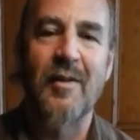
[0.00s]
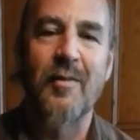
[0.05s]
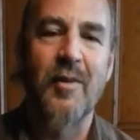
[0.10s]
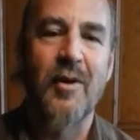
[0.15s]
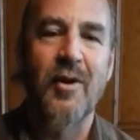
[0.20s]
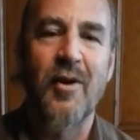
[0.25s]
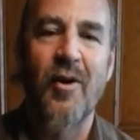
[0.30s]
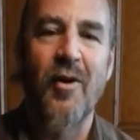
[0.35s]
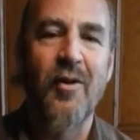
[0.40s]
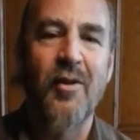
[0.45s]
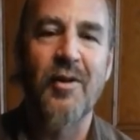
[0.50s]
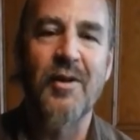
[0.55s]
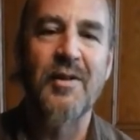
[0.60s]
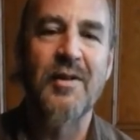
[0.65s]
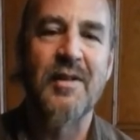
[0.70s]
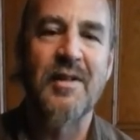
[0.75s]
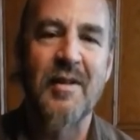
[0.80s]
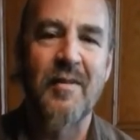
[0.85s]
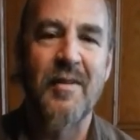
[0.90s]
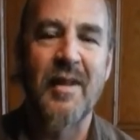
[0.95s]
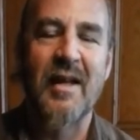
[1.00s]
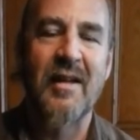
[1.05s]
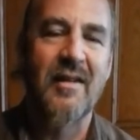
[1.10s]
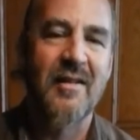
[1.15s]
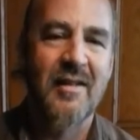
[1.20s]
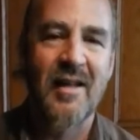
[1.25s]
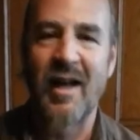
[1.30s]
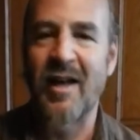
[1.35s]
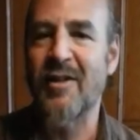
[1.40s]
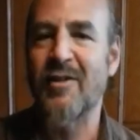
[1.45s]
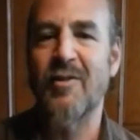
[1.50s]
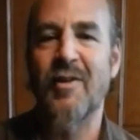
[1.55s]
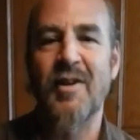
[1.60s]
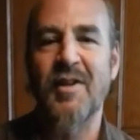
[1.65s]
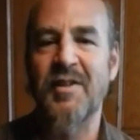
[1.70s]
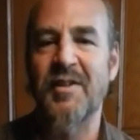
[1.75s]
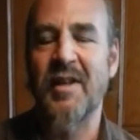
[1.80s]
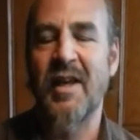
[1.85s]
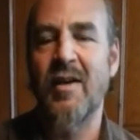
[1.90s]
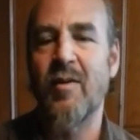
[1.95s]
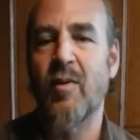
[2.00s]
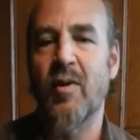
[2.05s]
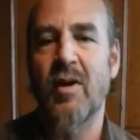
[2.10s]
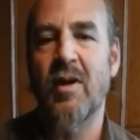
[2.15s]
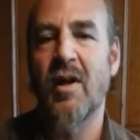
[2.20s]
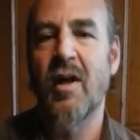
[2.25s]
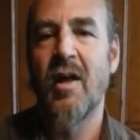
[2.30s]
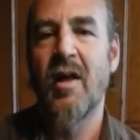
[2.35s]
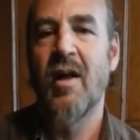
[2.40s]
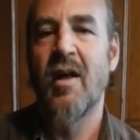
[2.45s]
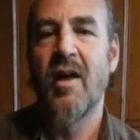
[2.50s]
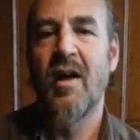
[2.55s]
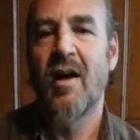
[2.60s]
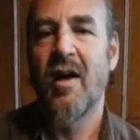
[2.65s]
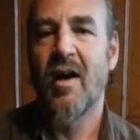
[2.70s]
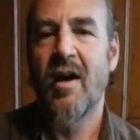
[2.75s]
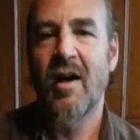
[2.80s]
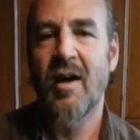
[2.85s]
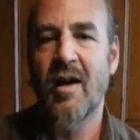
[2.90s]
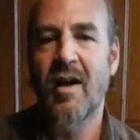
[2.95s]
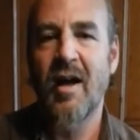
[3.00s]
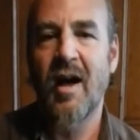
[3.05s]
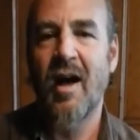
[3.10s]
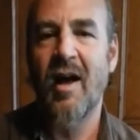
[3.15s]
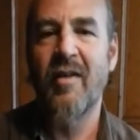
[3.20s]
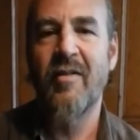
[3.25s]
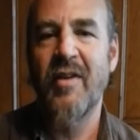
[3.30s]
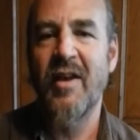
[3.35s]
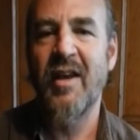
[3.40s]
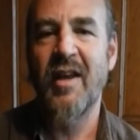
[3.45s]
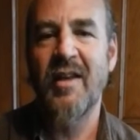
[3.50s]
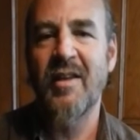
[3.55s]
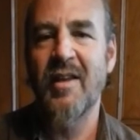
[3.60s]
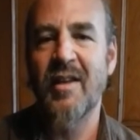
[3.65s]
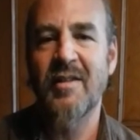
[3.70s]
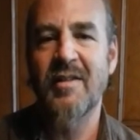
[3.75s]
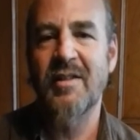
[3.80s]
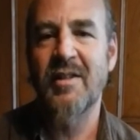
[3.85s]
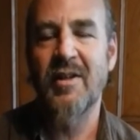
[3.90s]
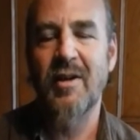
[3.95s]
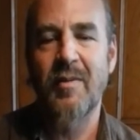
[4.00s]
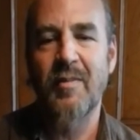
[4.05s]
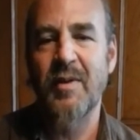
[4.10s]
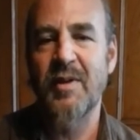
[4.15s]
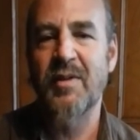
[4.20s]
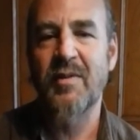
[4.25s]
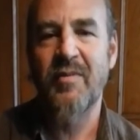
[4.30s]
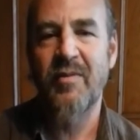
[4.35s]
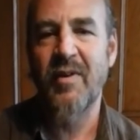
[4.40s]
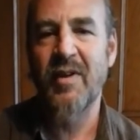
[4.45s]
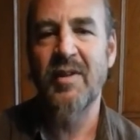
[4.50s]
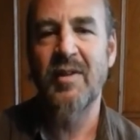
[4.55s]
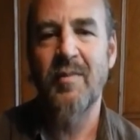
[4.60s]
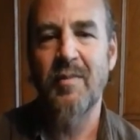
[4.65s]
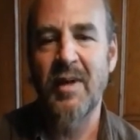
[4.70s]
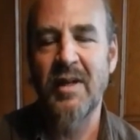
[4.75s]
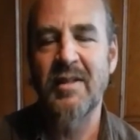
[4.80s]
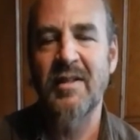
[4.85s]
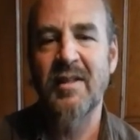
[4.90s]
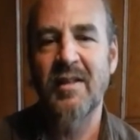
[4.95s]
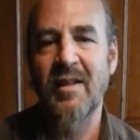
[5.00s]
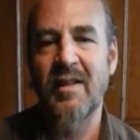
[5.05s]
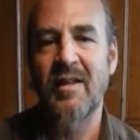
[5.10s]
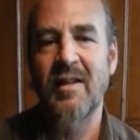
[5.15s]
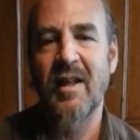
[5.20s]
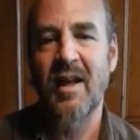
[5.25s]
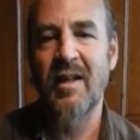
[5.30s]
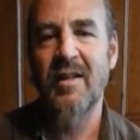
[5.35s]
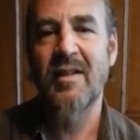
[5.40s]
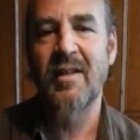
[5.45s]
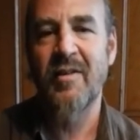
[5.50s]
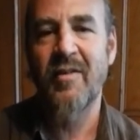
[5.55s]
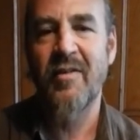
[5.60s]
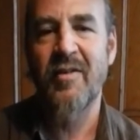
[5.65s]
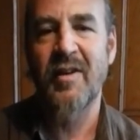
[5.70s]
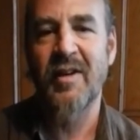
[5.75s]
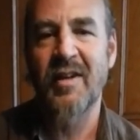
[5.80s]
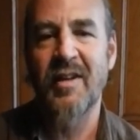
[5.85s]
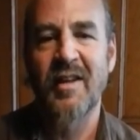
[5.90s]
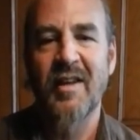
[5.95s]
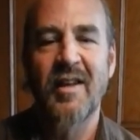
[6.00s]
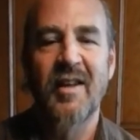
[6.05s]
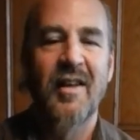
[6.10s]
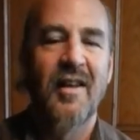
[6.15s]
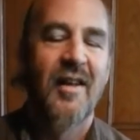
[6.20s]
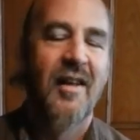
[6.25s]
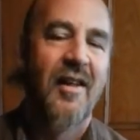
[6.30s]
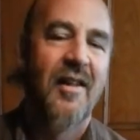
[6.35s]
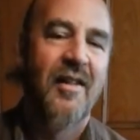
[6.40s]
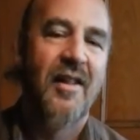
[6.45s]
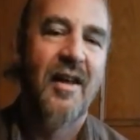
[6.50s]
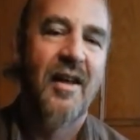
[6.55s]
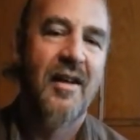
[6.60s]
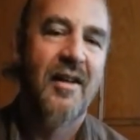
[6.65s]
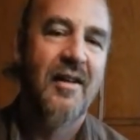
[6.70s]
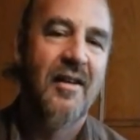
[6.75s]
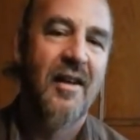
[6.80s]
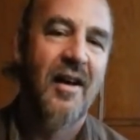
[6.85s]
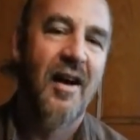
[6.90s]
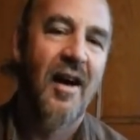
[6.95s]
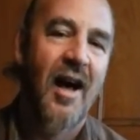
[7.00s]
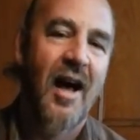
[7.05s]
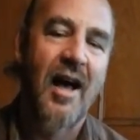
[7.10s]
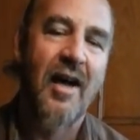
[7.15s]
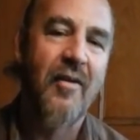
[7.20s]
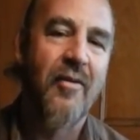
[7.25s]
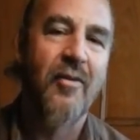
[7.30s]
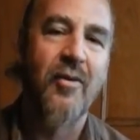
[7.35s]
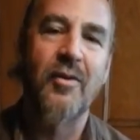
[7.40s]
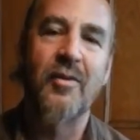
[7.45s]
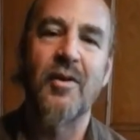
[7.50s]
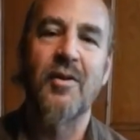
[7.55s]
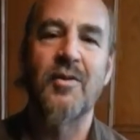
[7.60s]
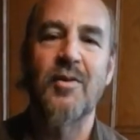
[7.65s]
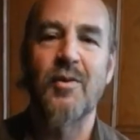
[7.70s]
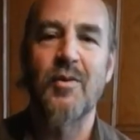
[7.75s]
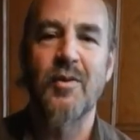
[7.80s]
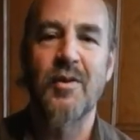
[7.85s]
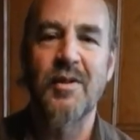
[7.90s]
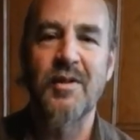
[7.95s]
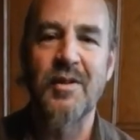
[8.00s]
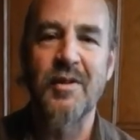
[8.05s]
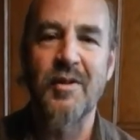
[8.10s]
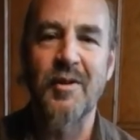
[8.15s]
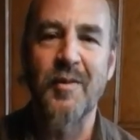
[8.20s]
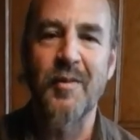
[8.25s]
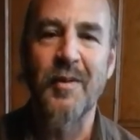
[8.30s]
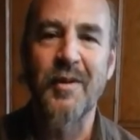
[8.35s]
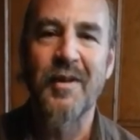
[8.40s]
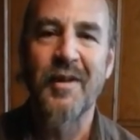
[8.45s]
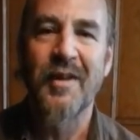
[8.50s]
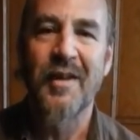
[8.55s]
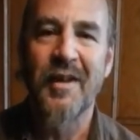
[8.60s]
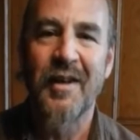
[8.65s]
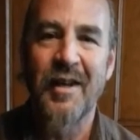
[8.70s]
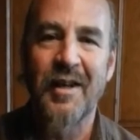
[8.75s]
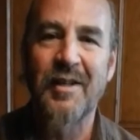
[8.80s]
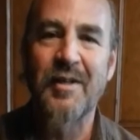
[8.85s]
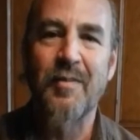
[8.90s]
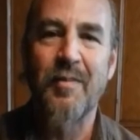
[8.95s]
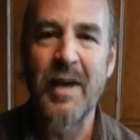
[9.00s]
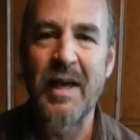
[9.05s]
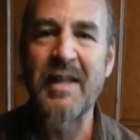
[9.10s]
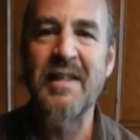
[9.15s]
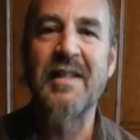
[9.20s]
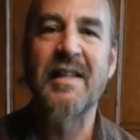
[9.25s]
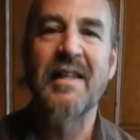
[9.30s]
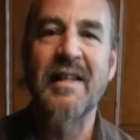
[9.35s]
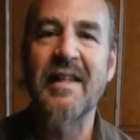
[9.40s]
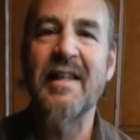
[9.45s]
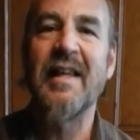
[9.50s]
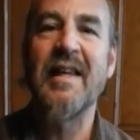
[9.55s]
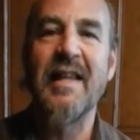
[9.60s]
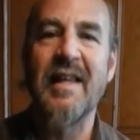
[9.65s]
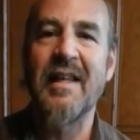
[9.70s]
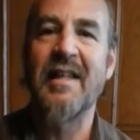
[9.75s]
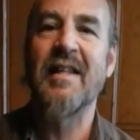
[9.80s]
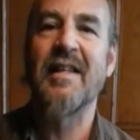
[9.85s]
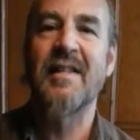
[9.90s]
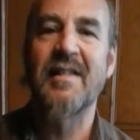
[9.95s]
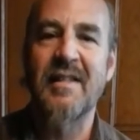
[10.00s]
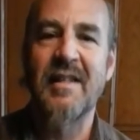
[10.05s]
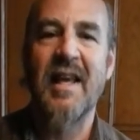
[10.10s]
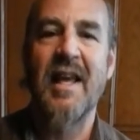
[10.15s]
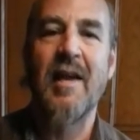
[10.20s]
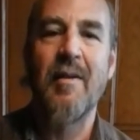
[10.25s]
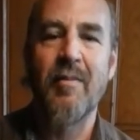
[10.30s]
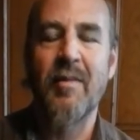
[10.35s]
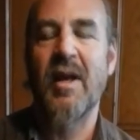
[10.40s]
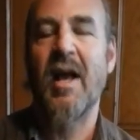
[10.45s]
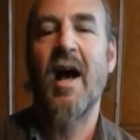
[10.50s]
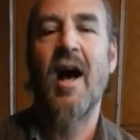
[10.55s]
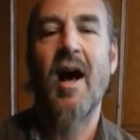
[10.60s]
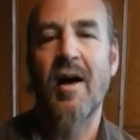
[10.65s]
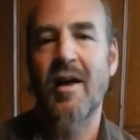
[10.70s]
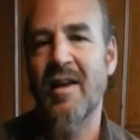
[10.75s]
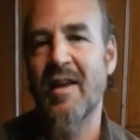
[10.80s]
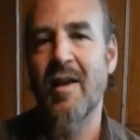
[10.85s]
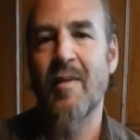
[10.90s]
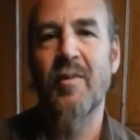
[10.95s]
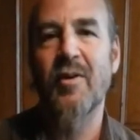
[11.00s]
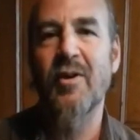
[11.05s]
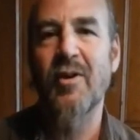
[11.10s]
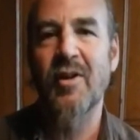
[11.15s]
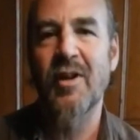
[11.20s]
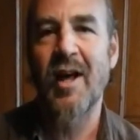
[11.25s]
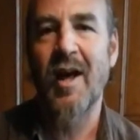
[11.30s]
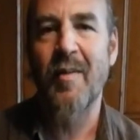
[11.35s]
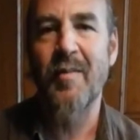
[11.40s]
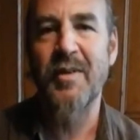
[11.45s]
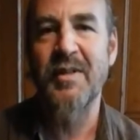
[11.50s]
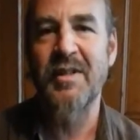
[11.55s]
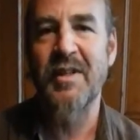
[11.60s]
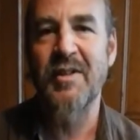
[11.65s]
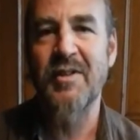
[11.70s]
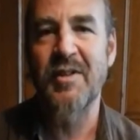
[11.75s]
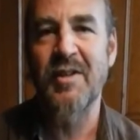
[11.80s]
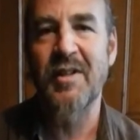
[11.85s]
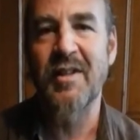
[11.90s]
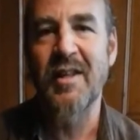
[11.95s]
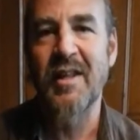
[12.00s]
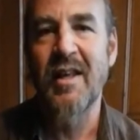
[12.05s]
Mercola, since I'm not a doctor, I'll cite one, agave syrup is fundamentally non-different than high fructose corn syrup. It's basically the same chemical composition.